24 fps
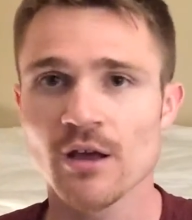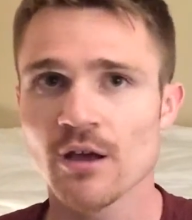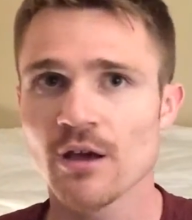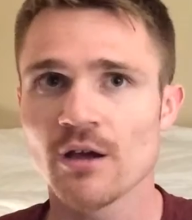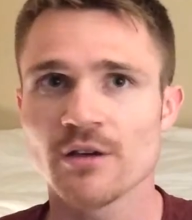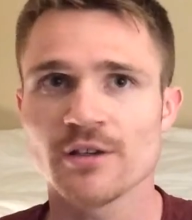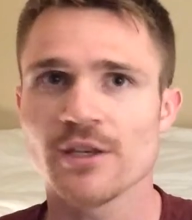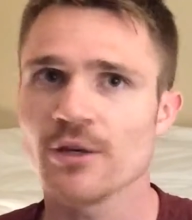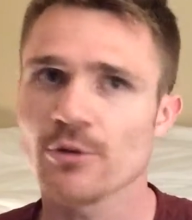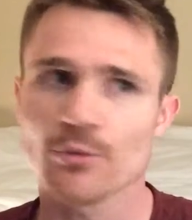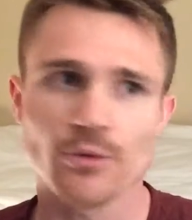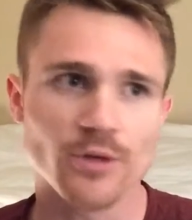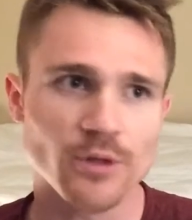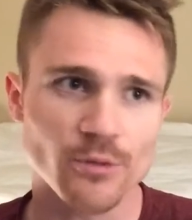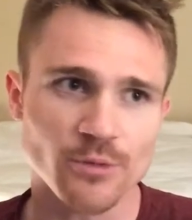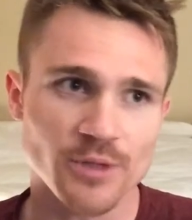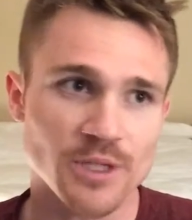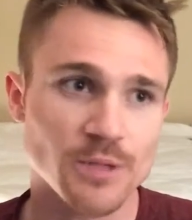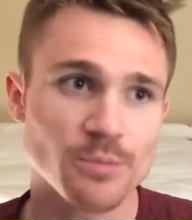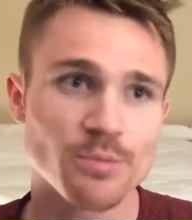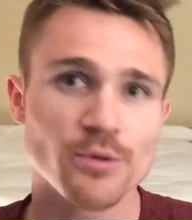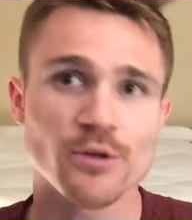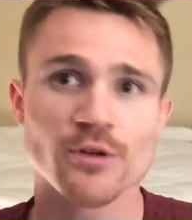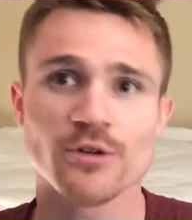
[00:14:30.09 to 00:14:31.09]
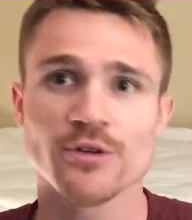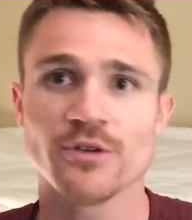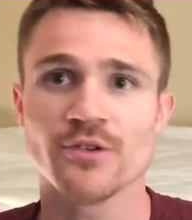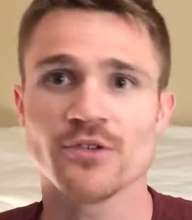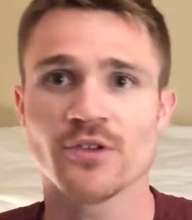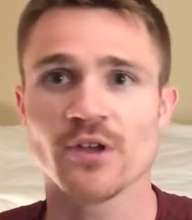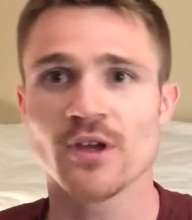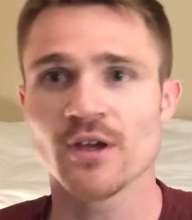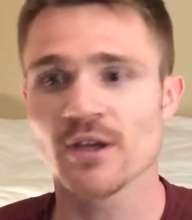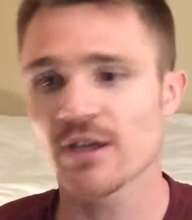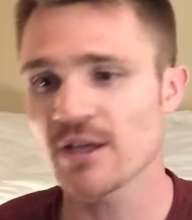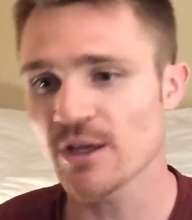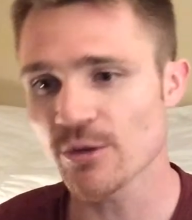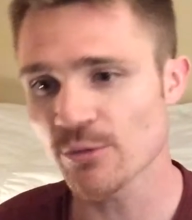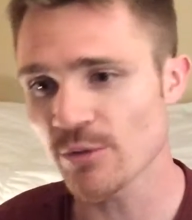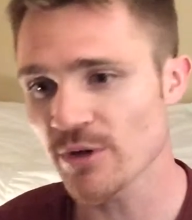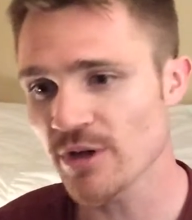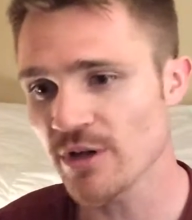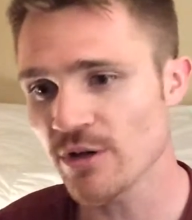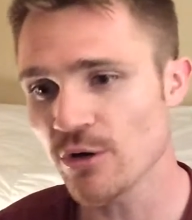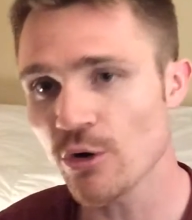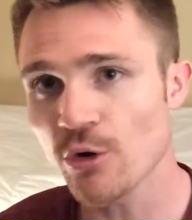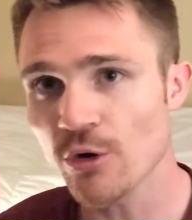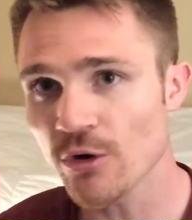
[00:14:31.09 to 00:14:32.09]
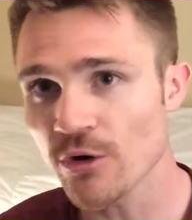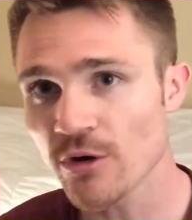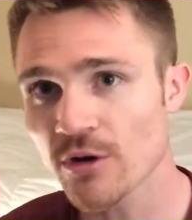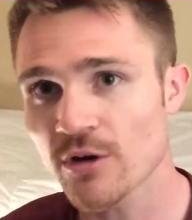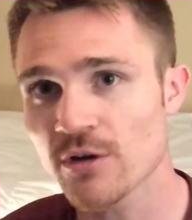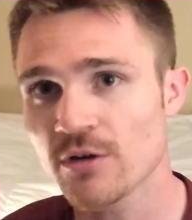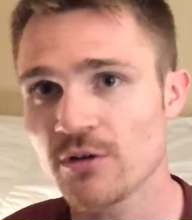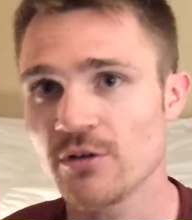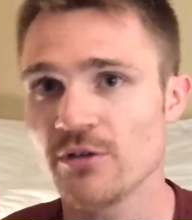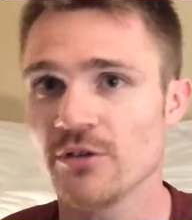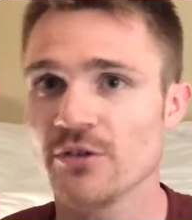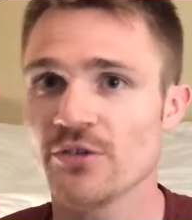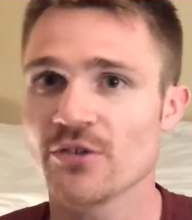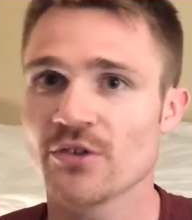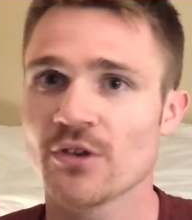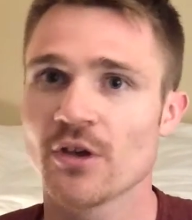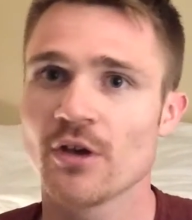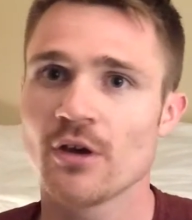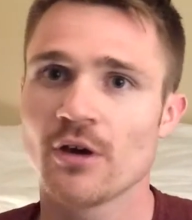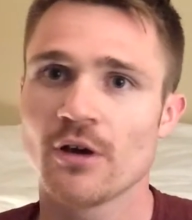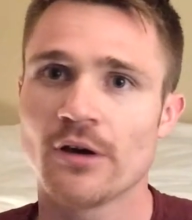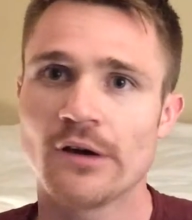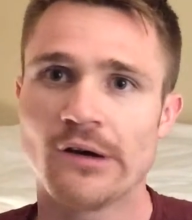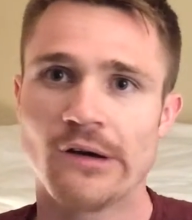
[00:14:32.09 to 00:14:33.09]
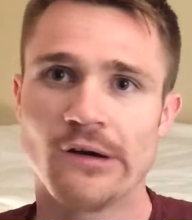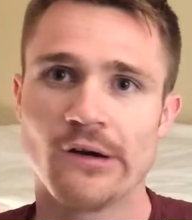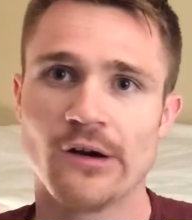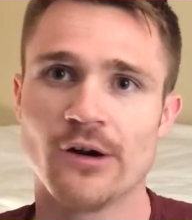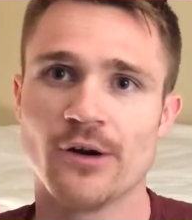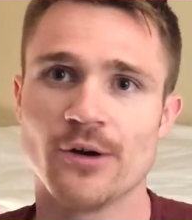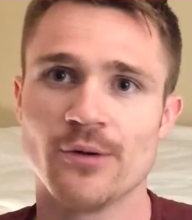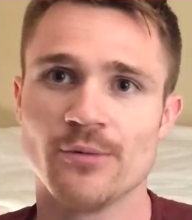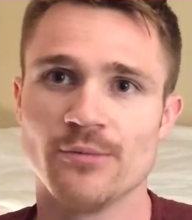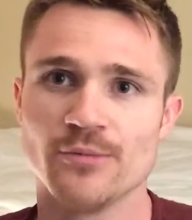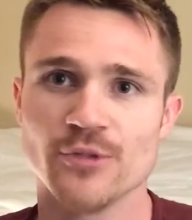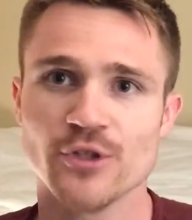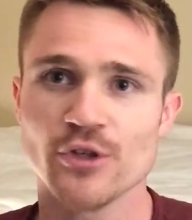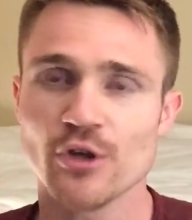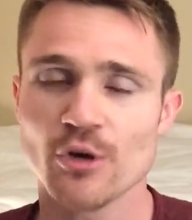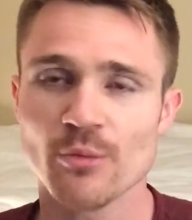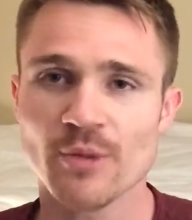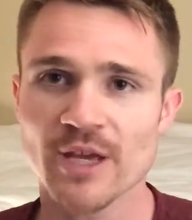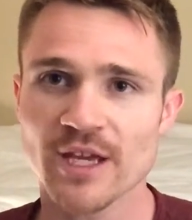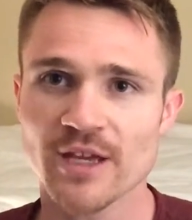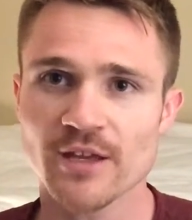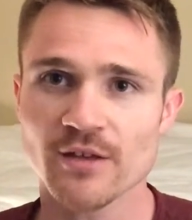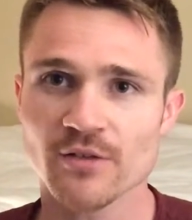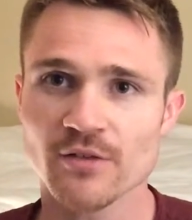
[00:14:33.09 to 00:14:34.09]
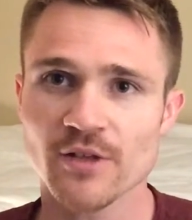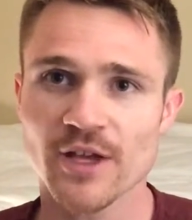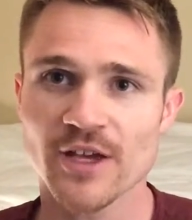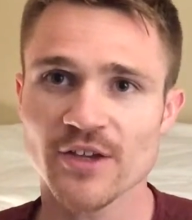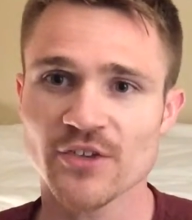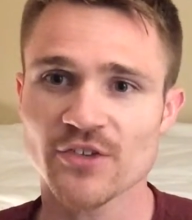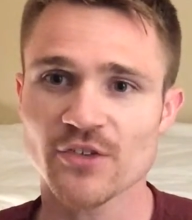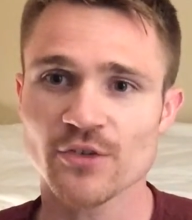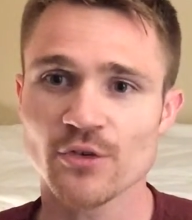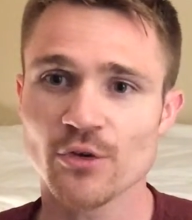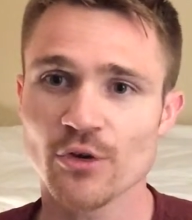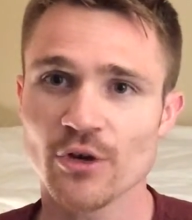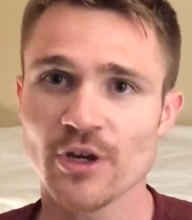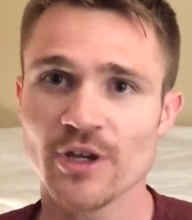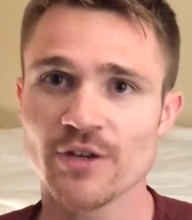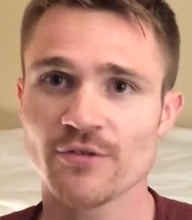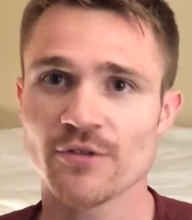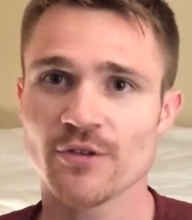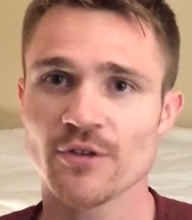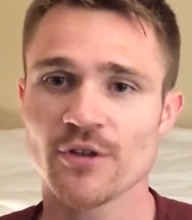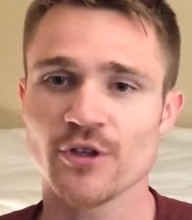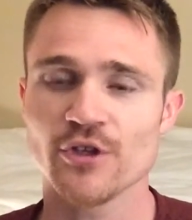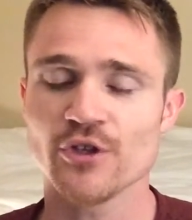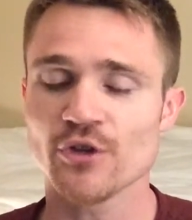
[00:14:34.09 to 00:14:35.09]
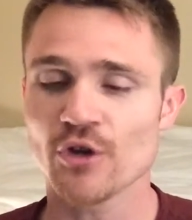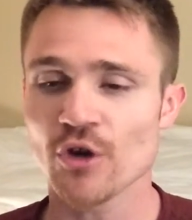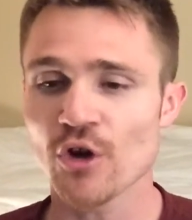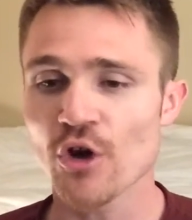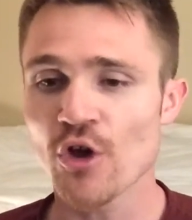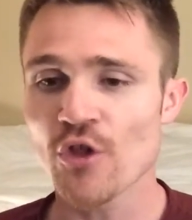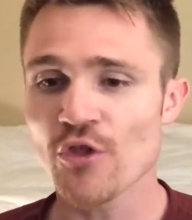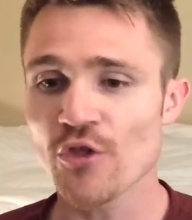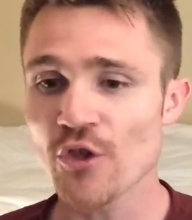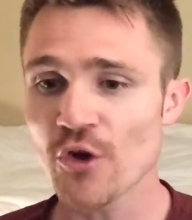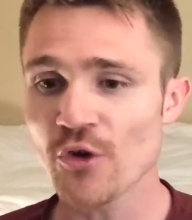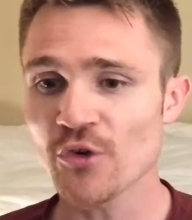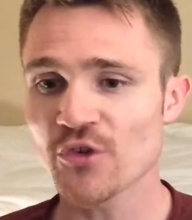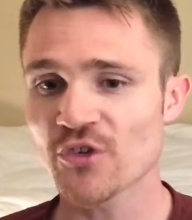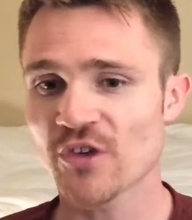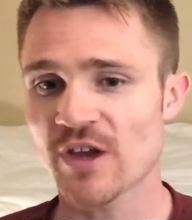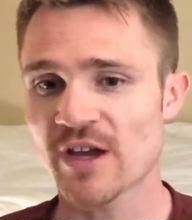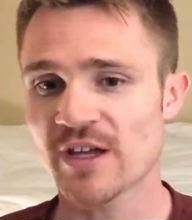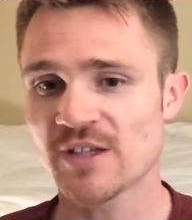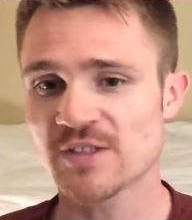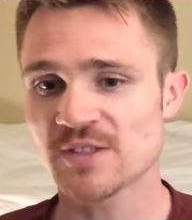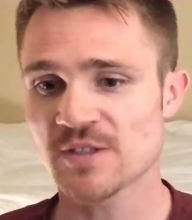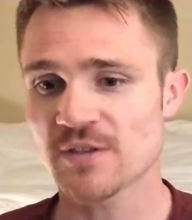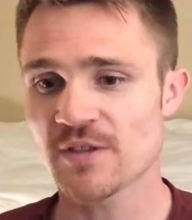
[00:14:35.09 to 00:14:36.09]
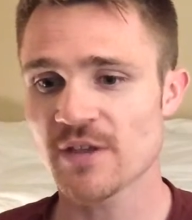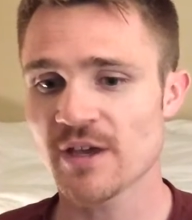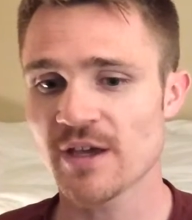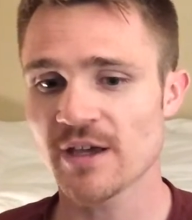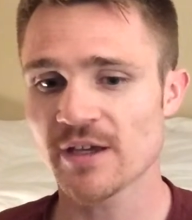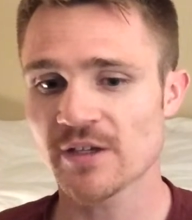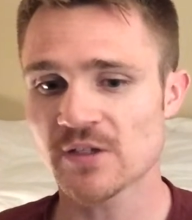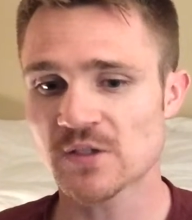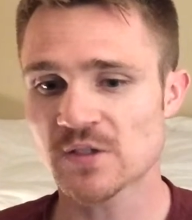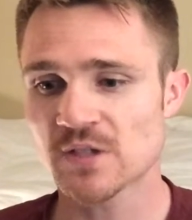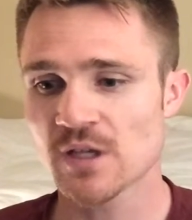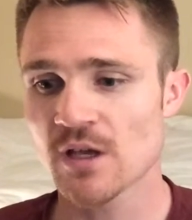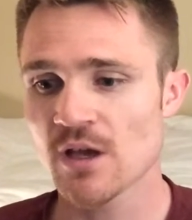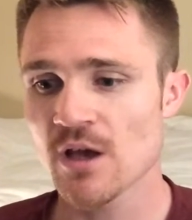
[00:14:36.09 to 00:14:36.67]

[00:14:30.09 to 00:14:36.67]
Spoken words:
Get rid of Reapers, get rid of Oracles, make it less annoying for those kinds of things.